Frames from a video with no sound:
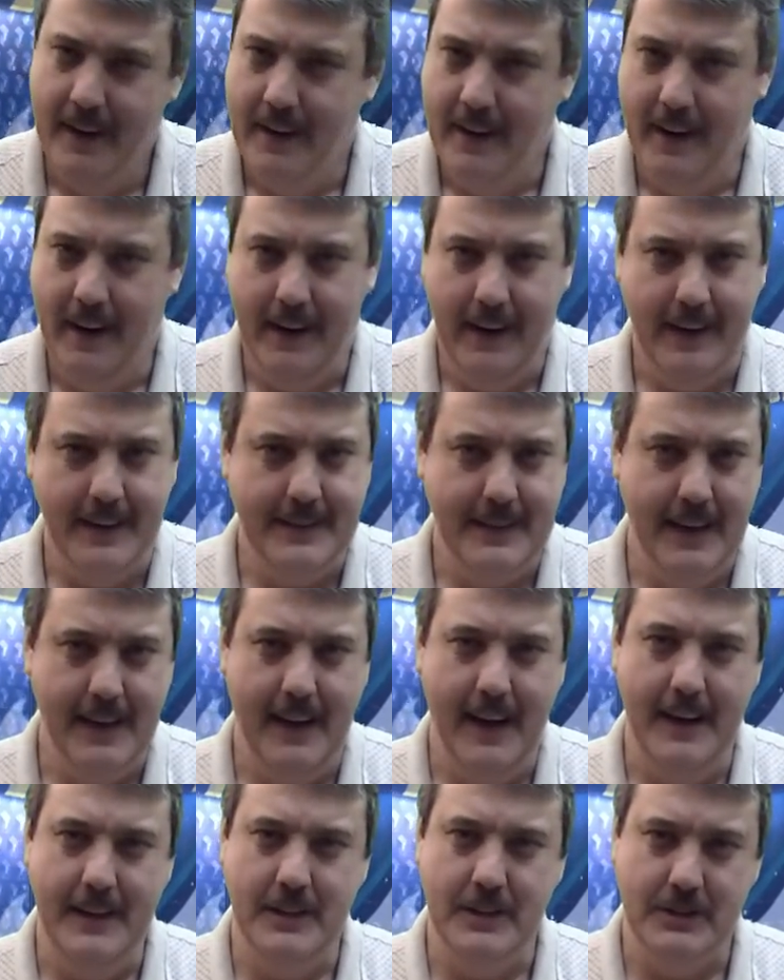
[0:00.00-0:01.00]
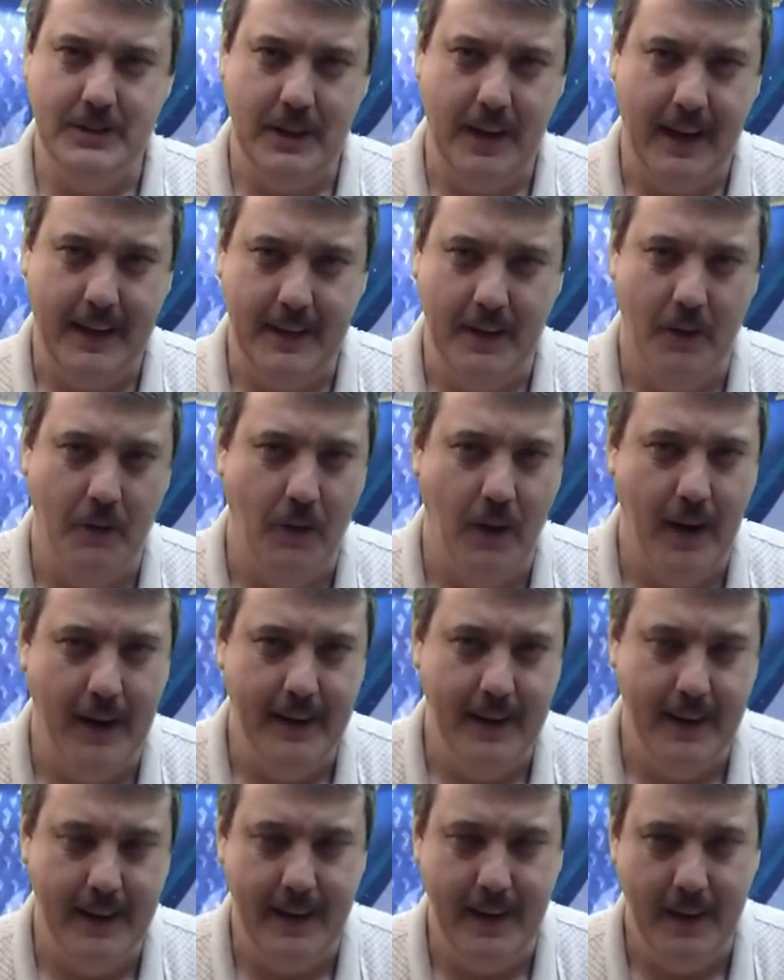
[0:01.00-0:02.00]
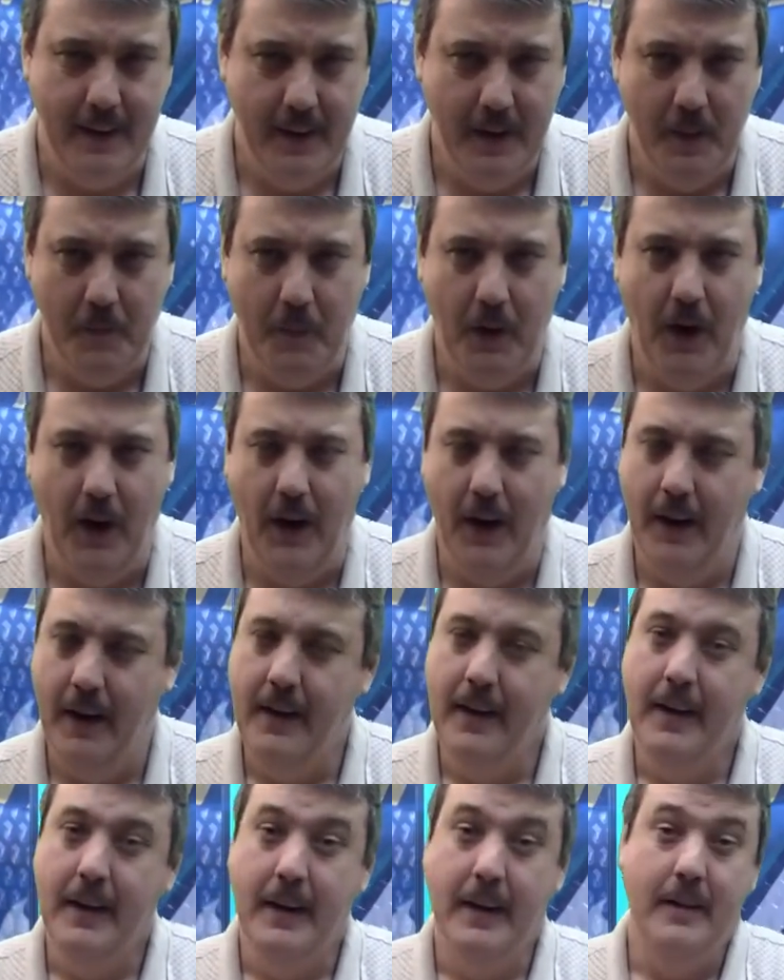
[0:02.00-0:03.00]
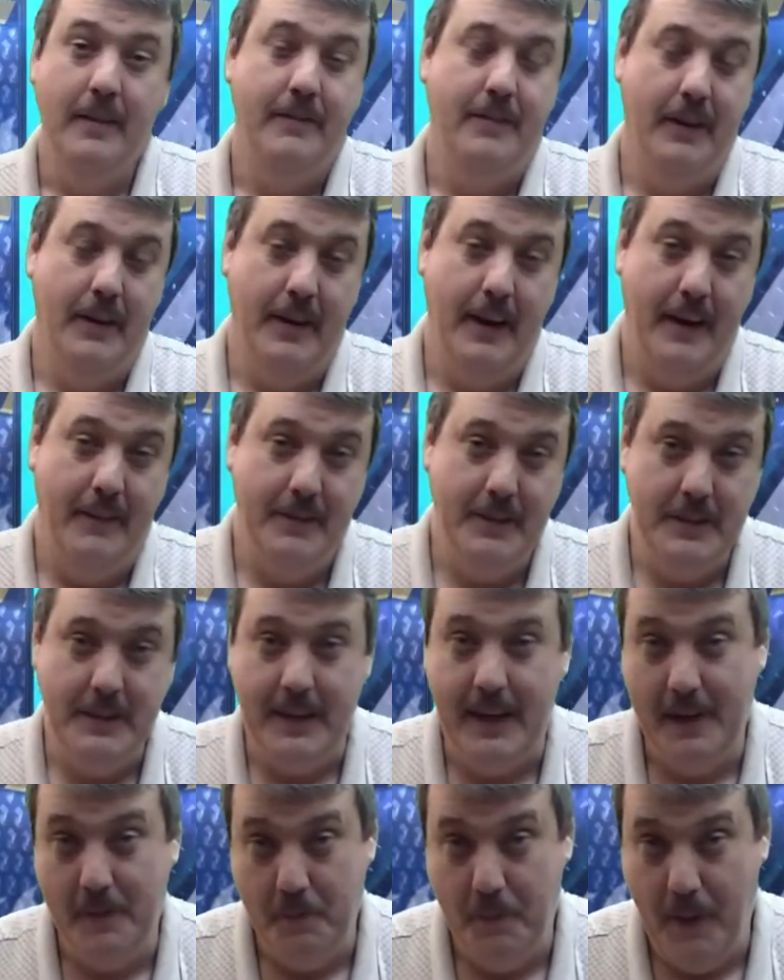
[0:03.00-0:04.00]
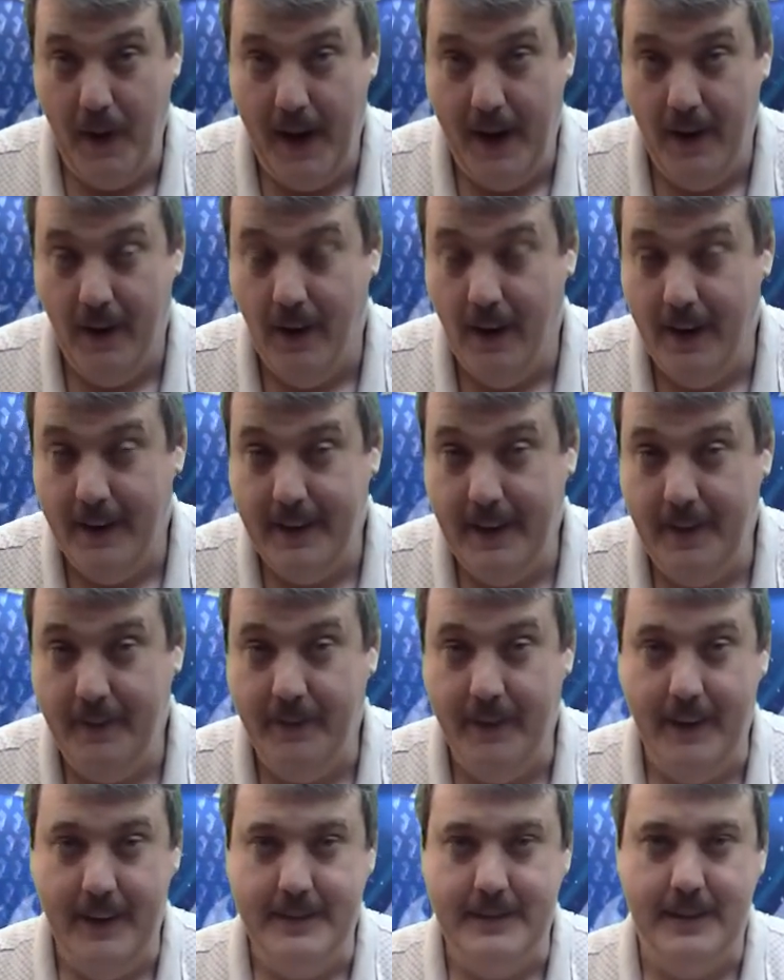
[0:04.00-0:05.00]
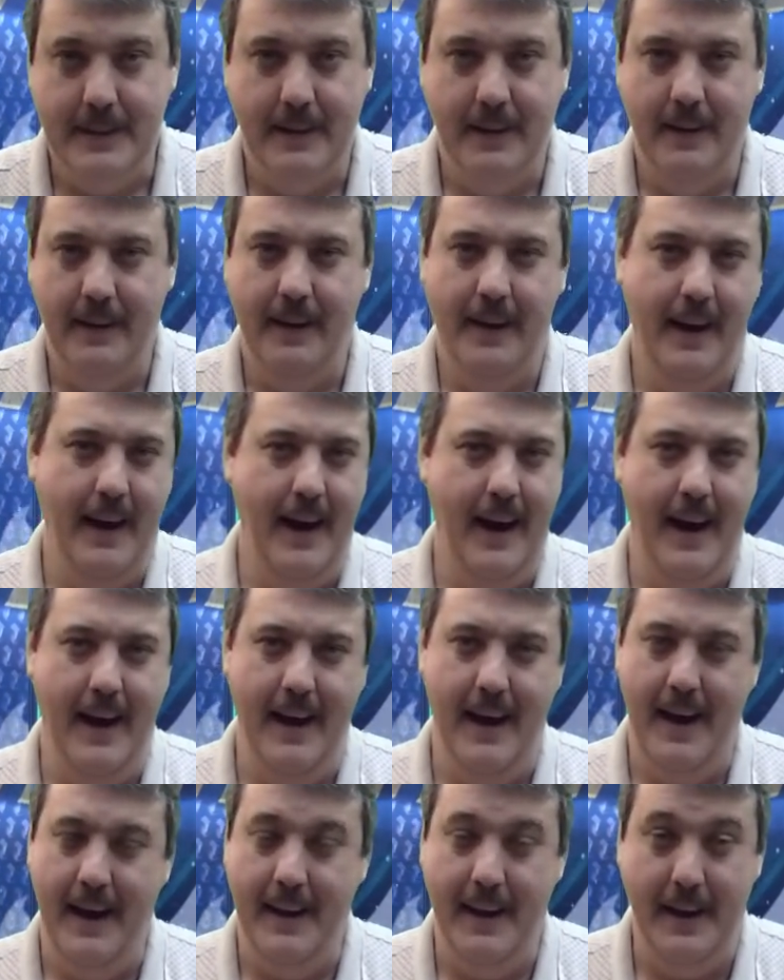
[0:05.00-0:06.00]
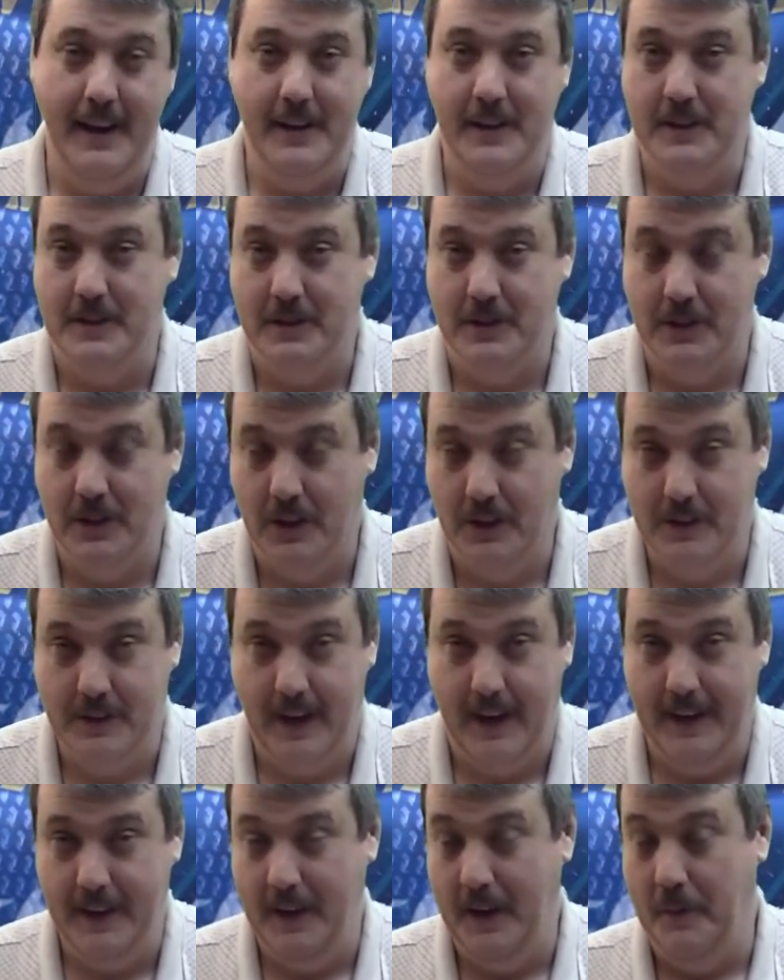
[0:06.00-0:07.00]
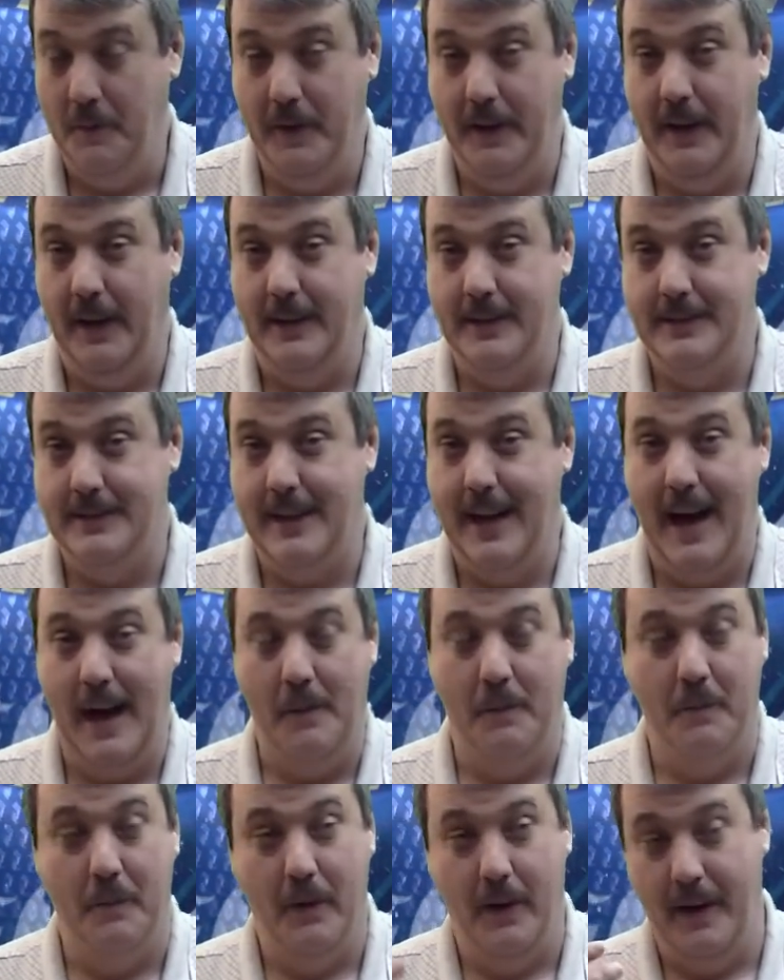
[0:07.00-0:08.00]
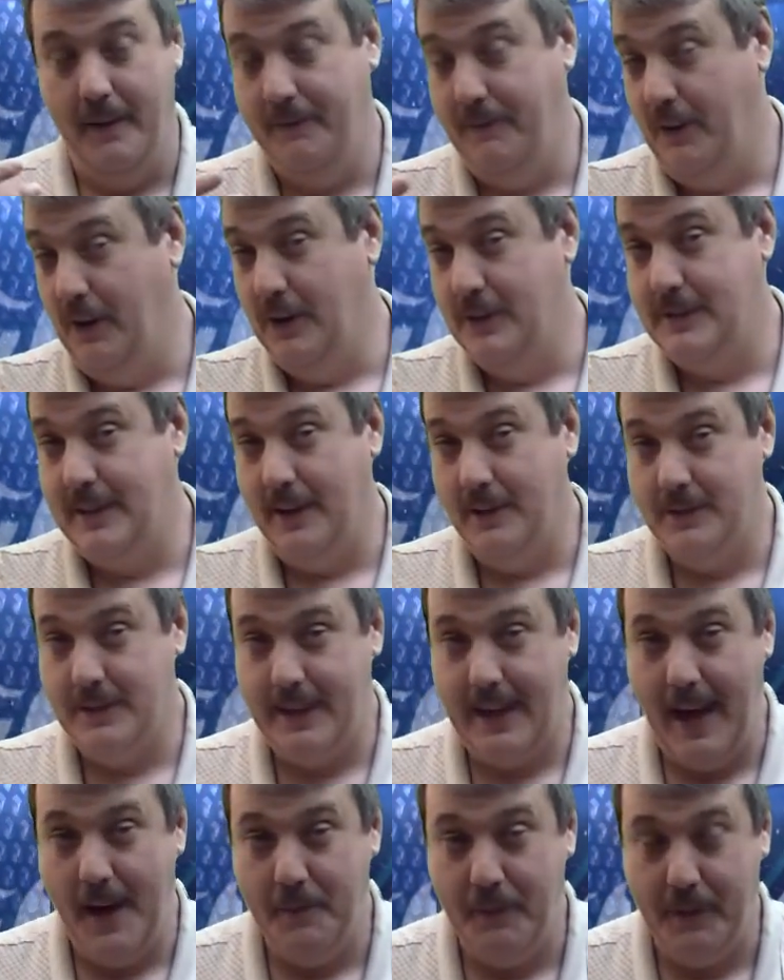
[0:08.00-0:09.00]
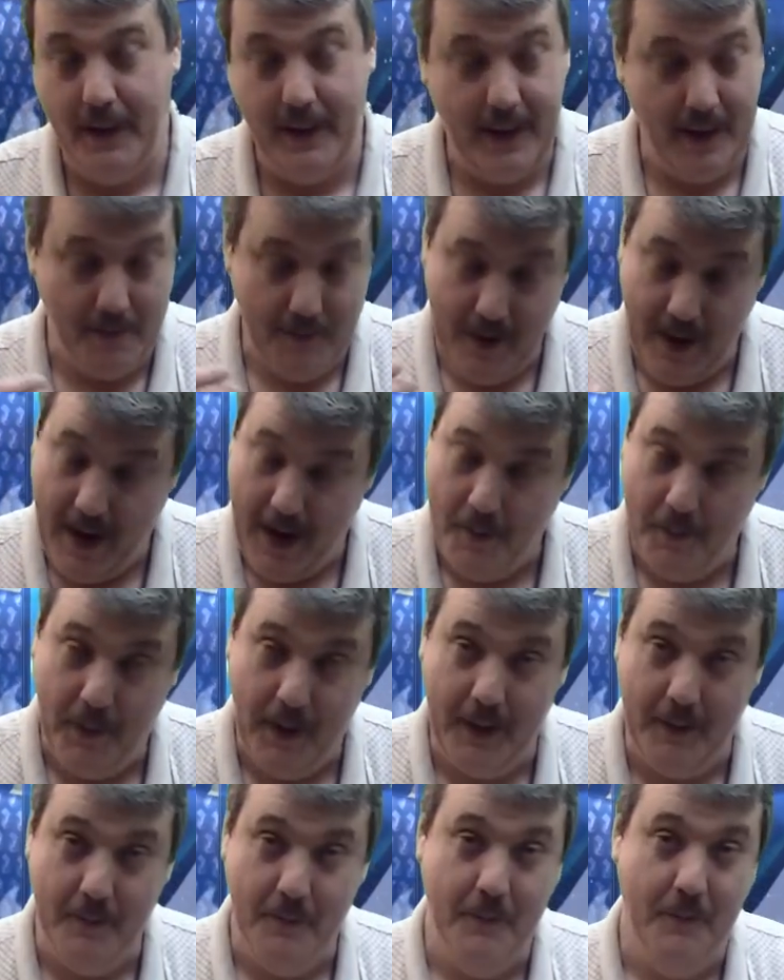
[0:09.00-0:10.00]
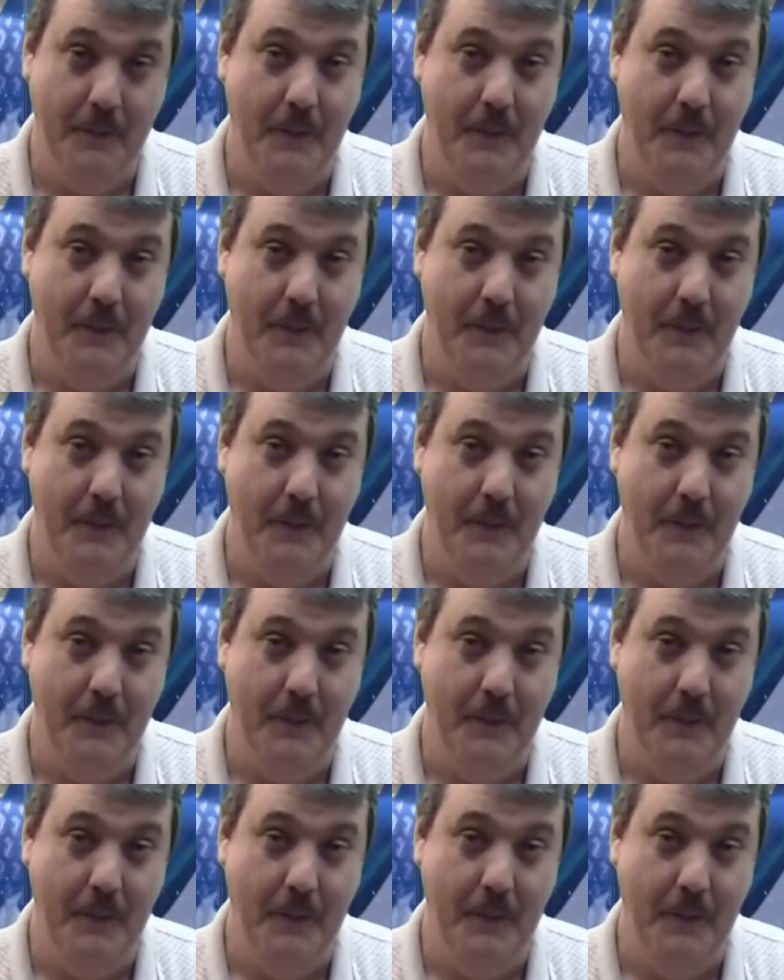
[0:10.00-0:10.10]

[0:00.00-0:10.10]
Like I said, they just like to run the ball. Philadelphia's getting better on defense, and they just looks like they've been unstoppable. At first, I was skeptic. I'm not a big